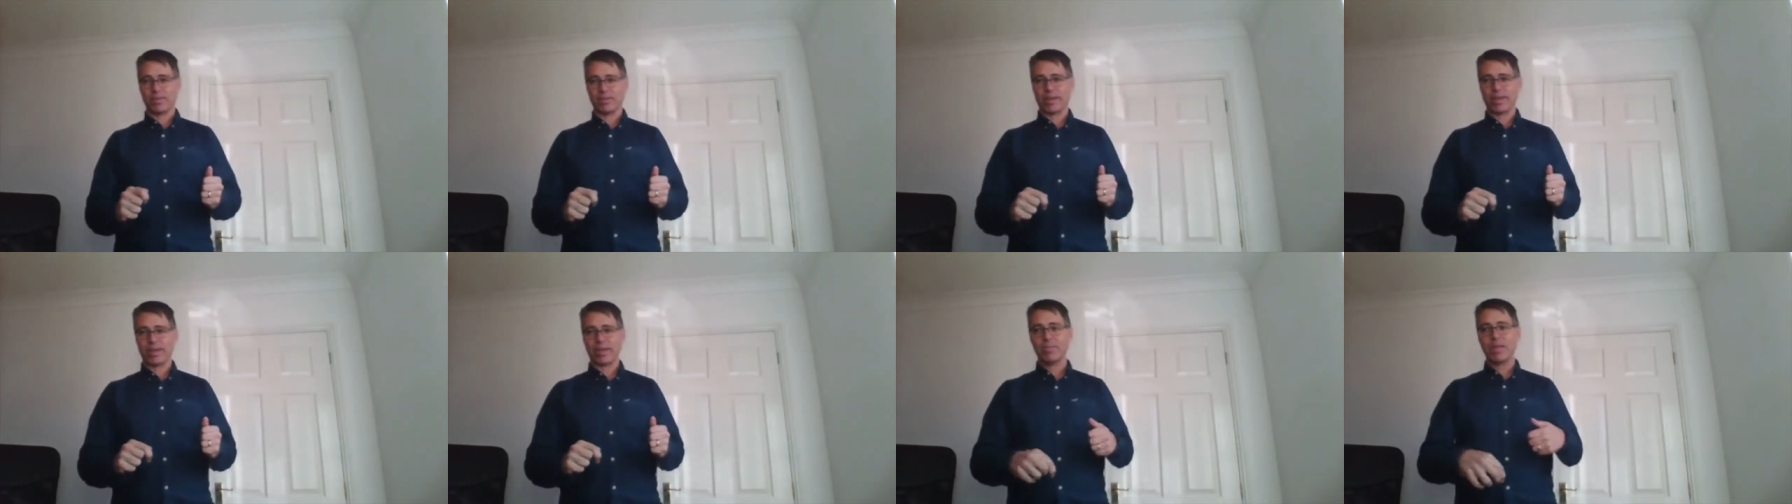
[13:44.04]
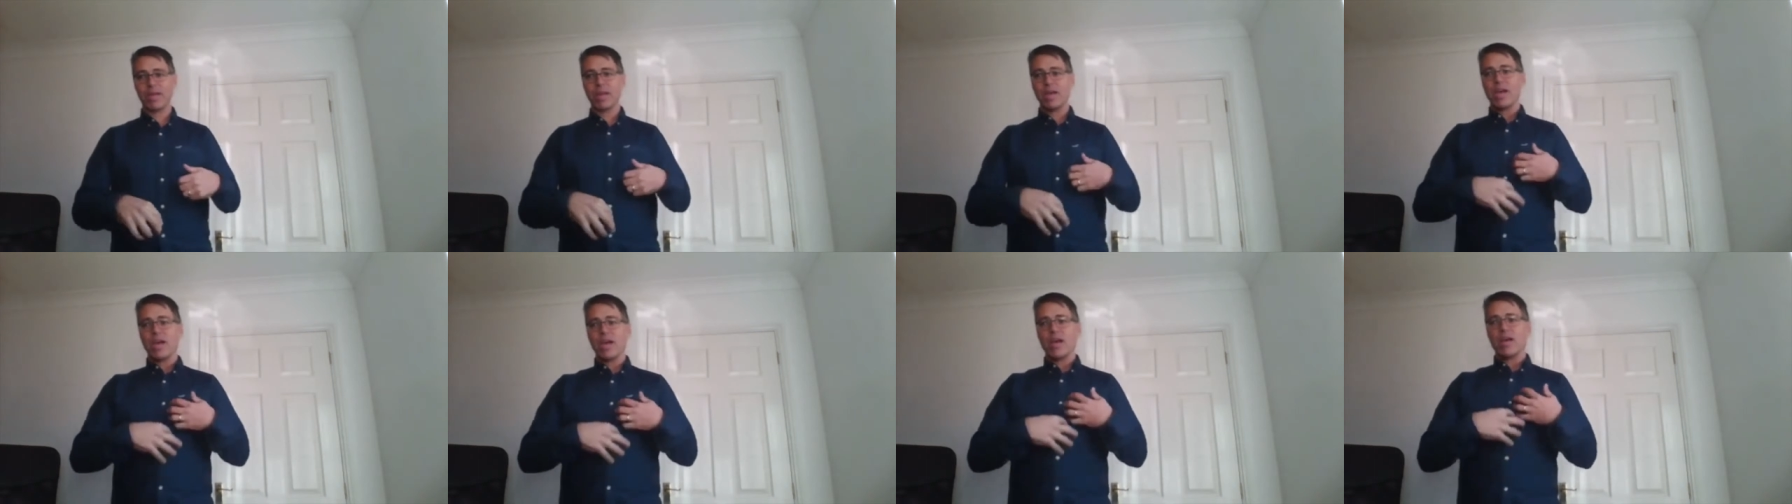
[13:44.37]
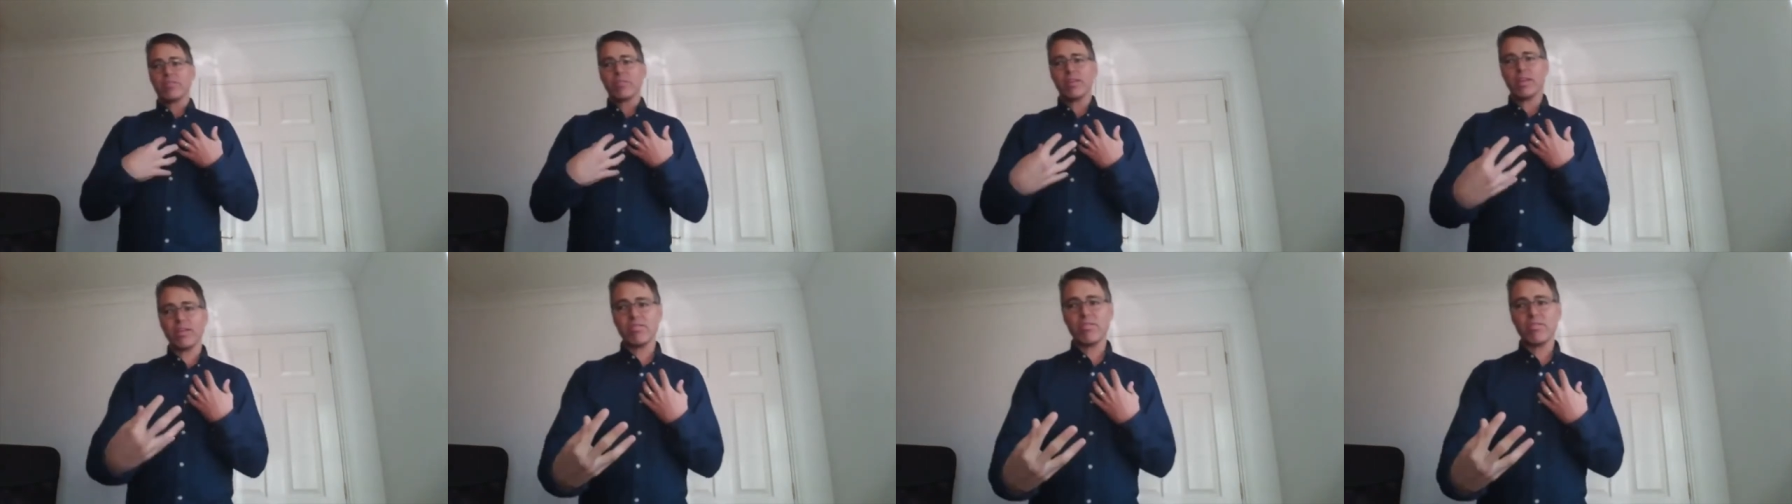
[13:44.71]
Okay,
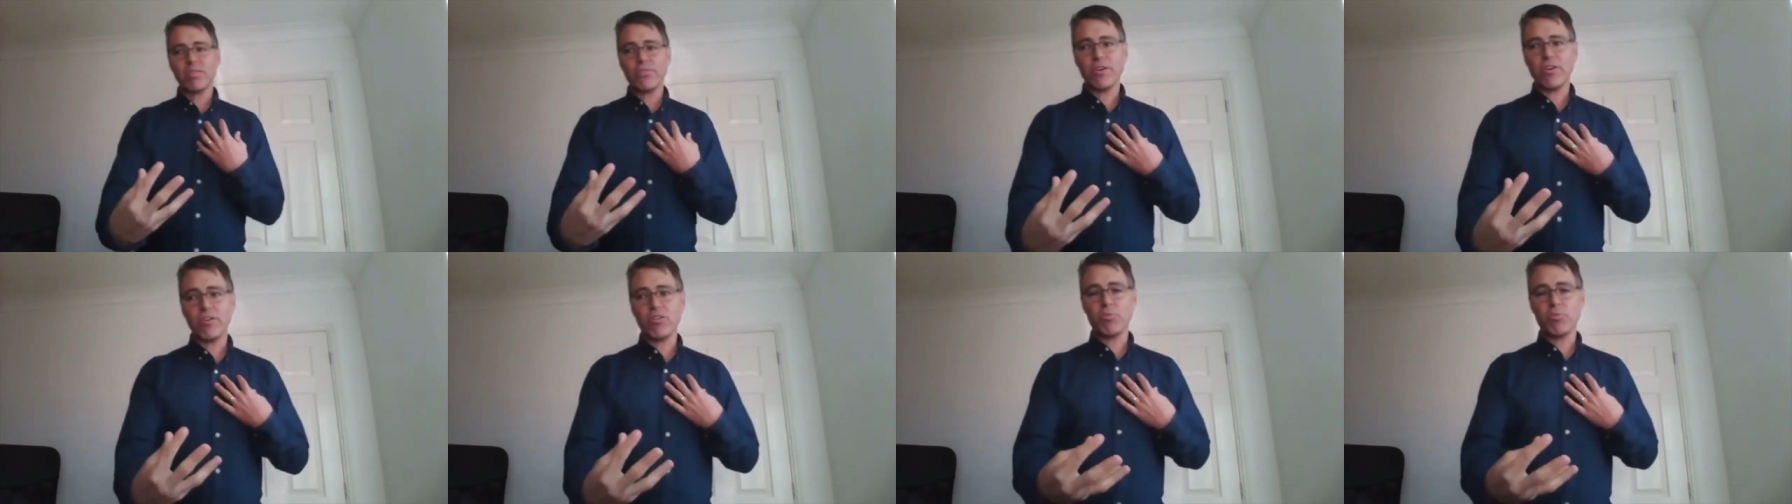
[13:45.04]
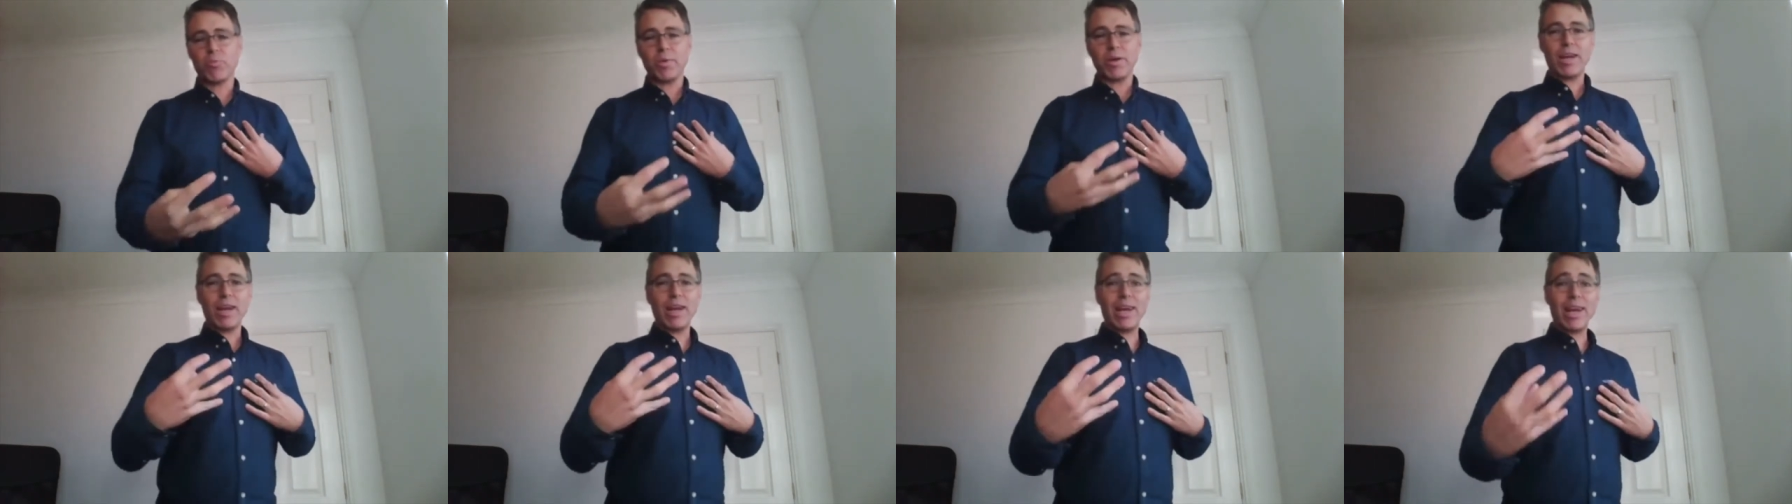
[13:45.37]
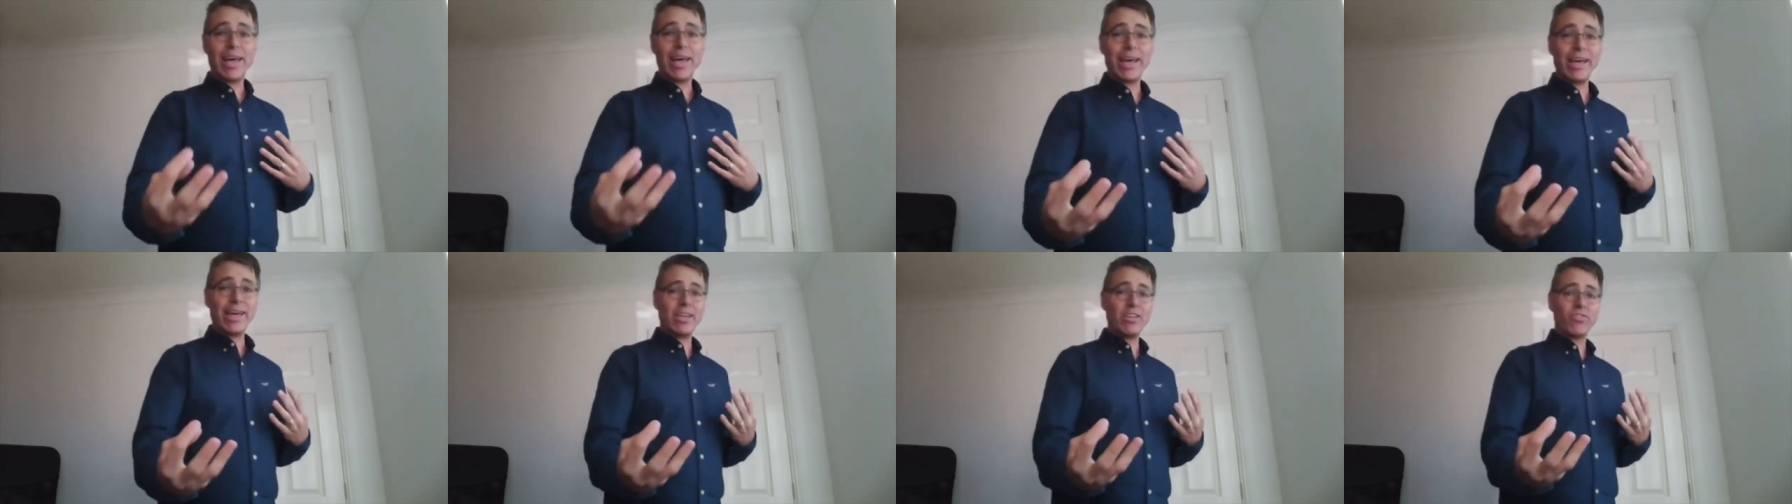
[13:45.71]
so that's the first bit.
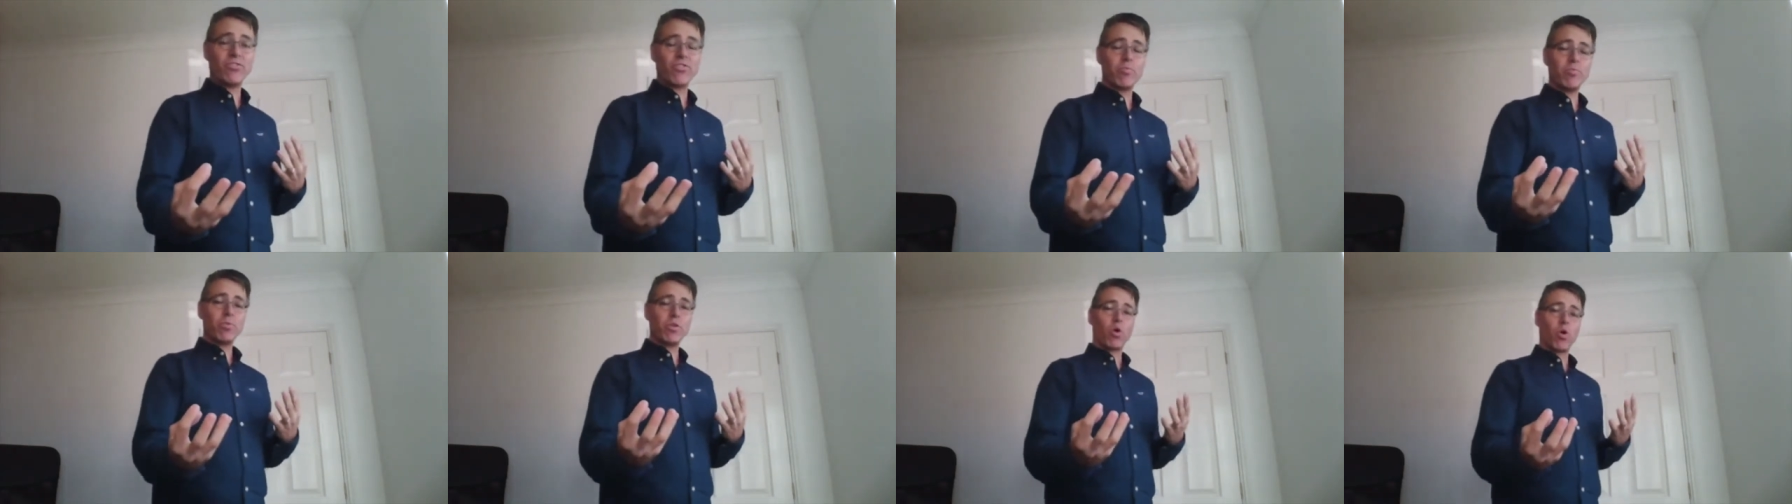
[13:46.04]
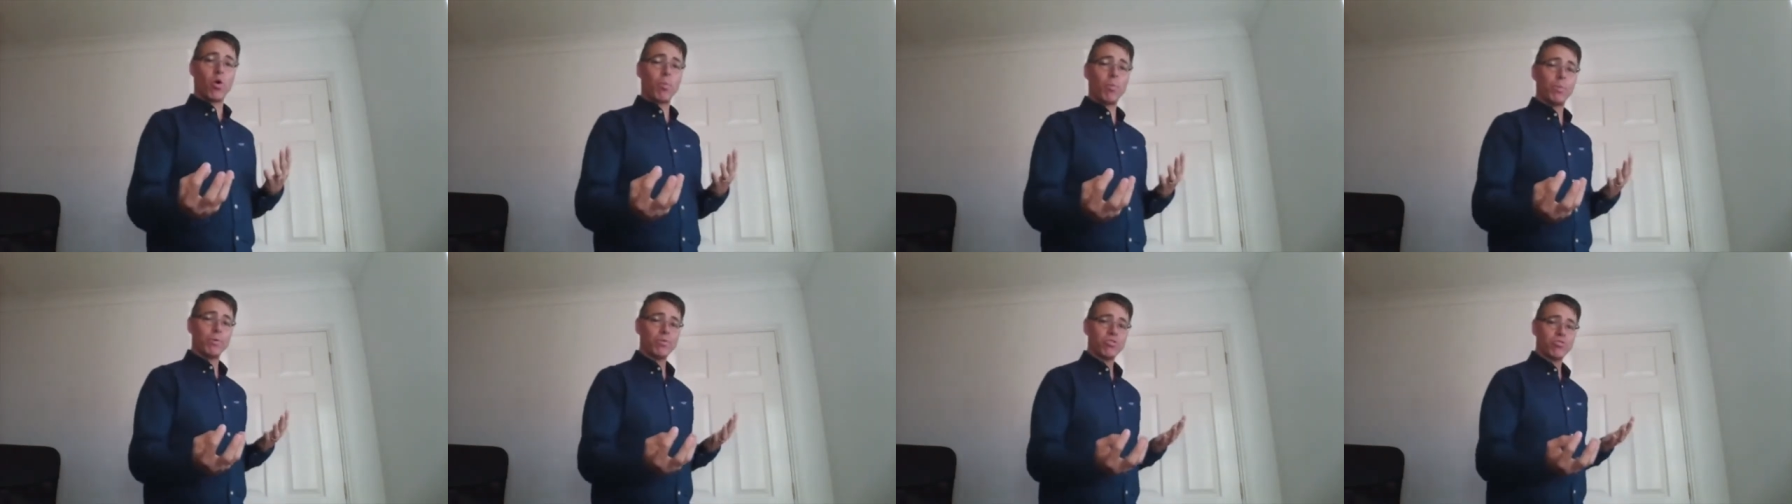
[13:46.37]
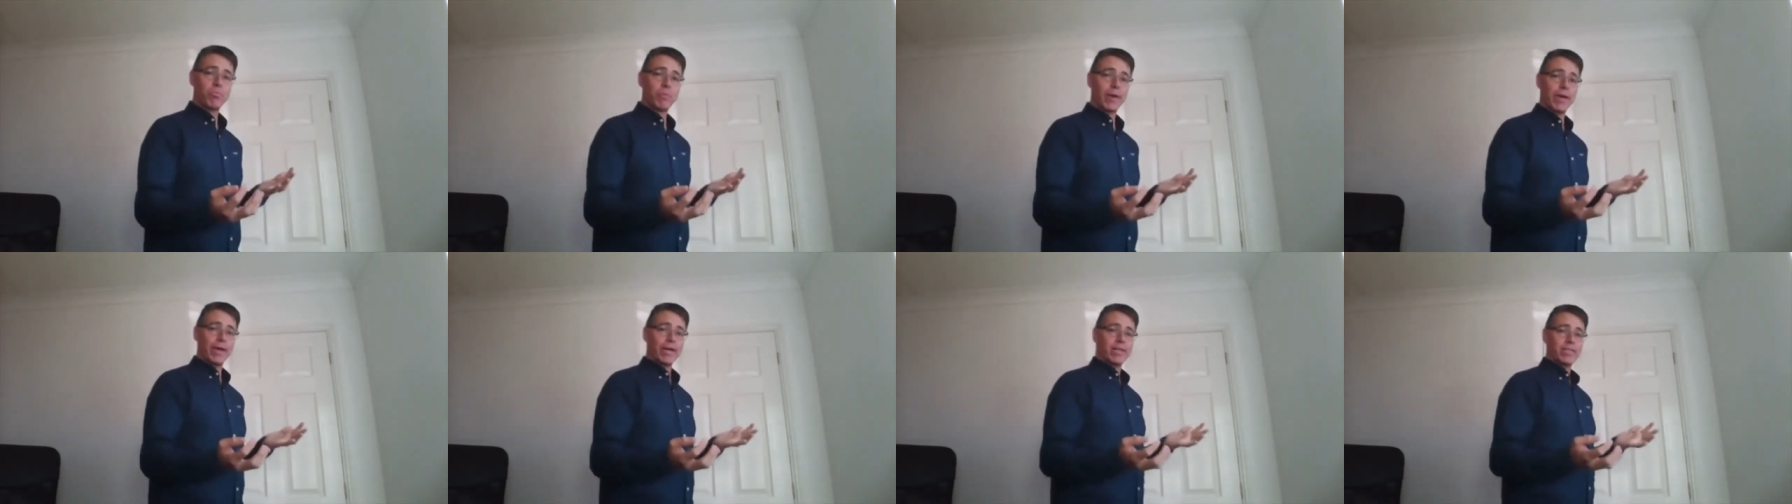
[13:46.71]
Ladies, from your
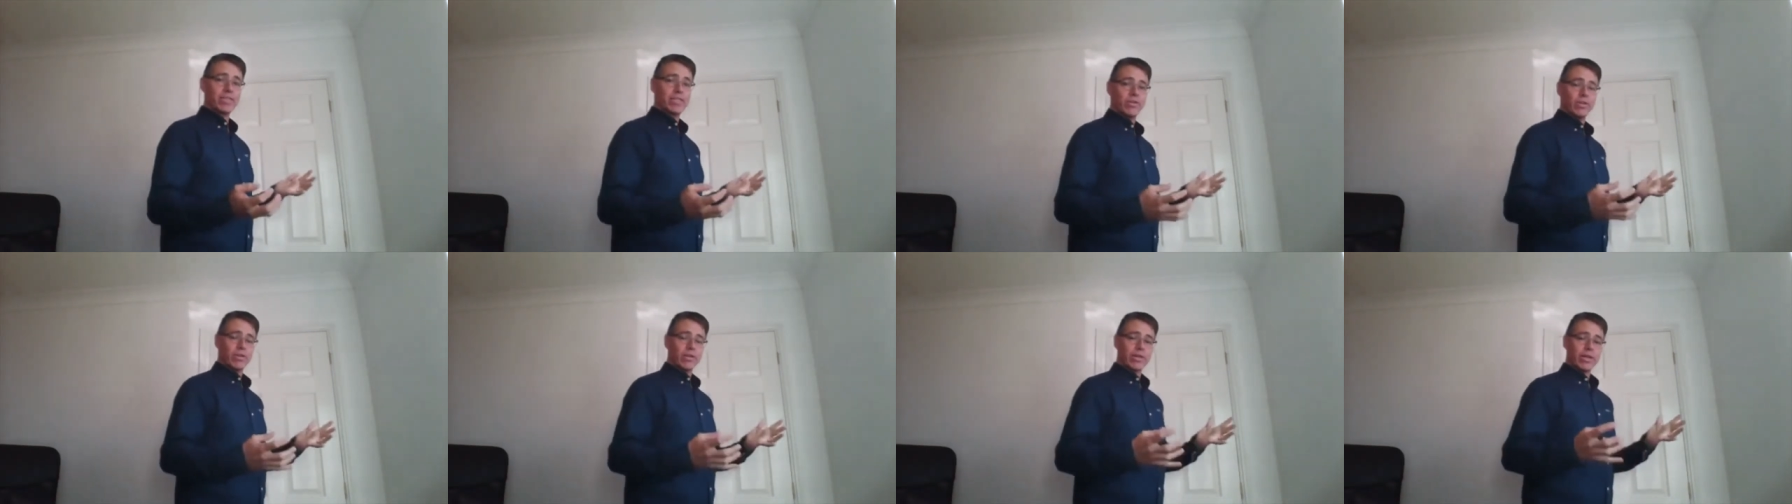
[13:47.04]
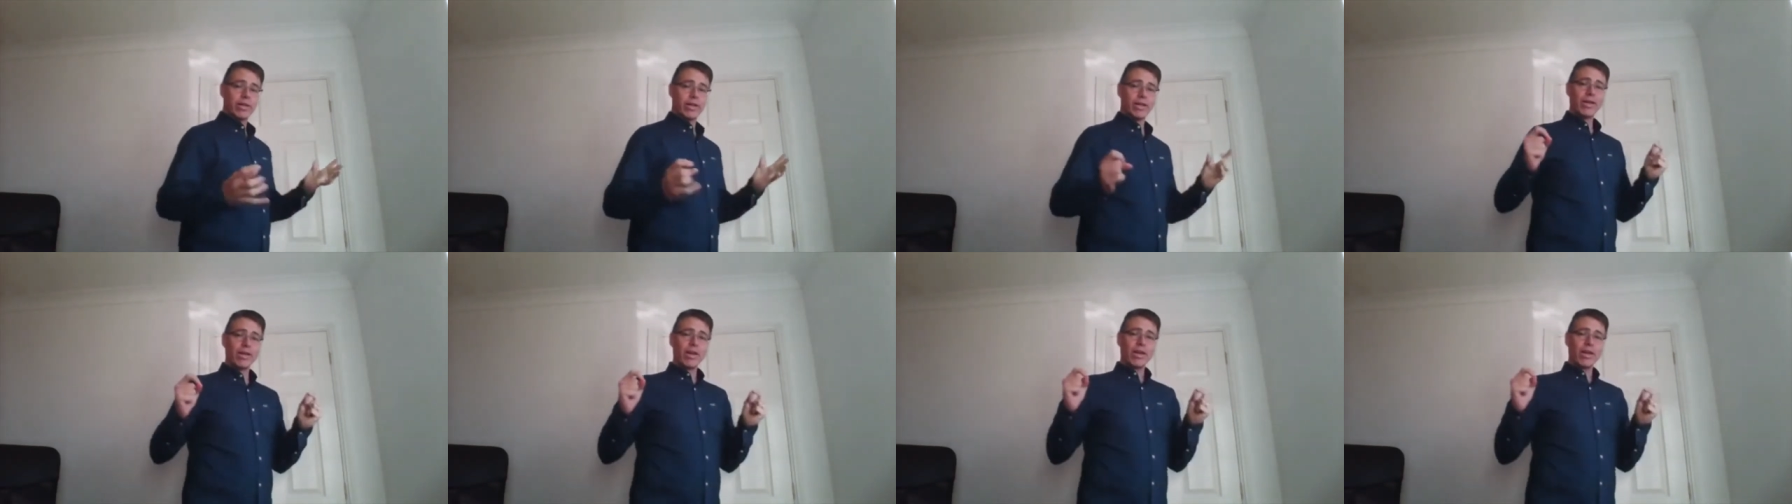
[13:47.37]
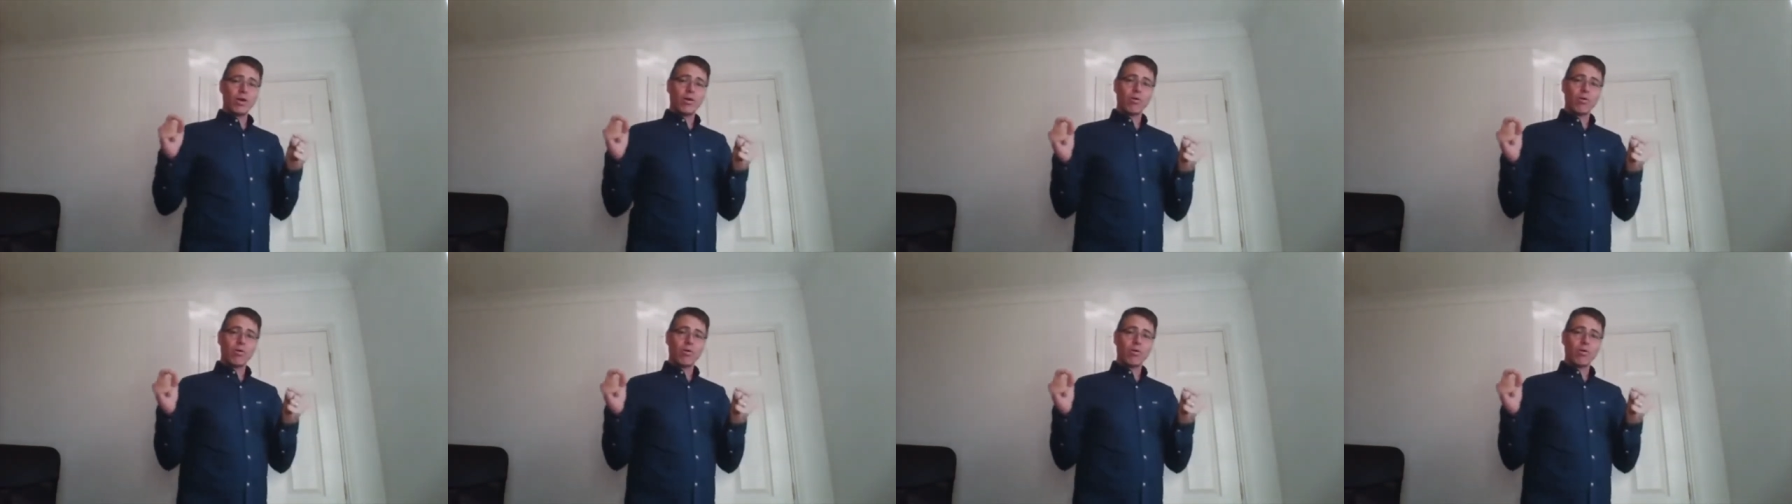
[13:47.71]
perspective, okay,